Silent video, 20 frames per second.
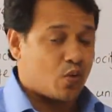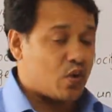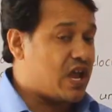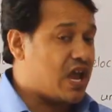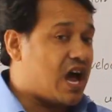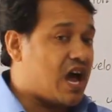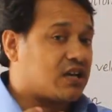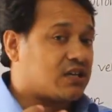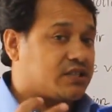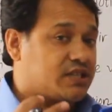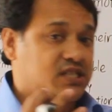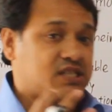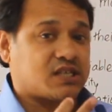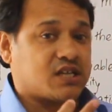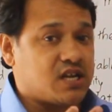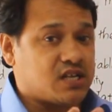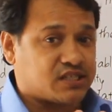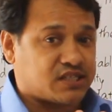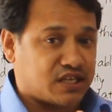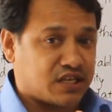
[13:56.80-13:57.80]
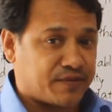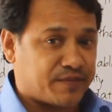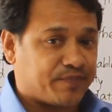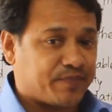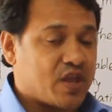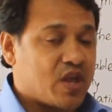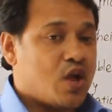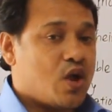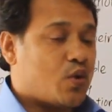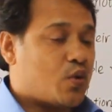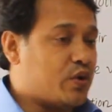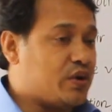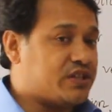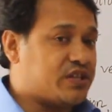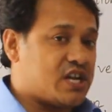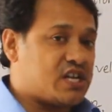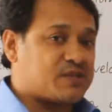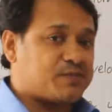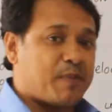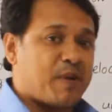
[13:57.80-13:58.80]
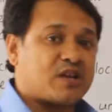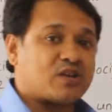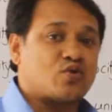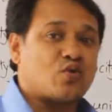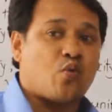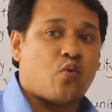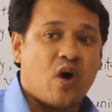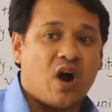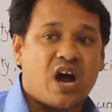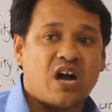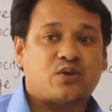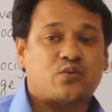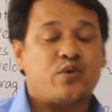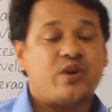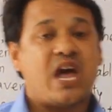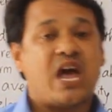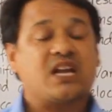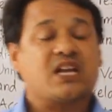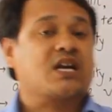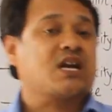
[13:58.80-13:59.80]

we are discussing, with respect to what we are